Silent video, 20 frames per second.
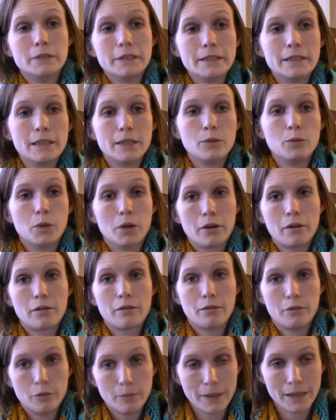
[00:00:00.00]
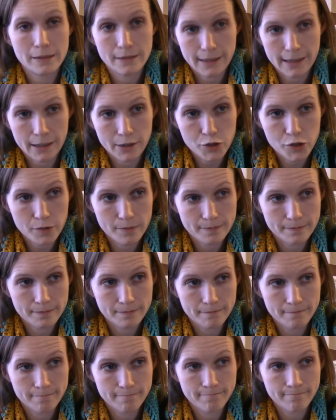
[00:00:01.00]
really work through my stash.
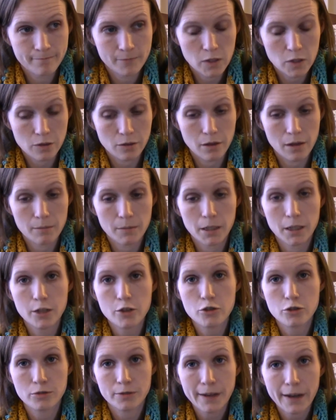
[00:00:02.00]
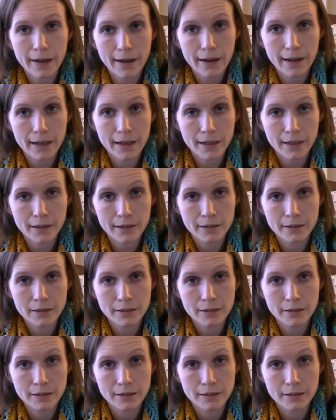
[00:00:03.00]
So I'm going to try,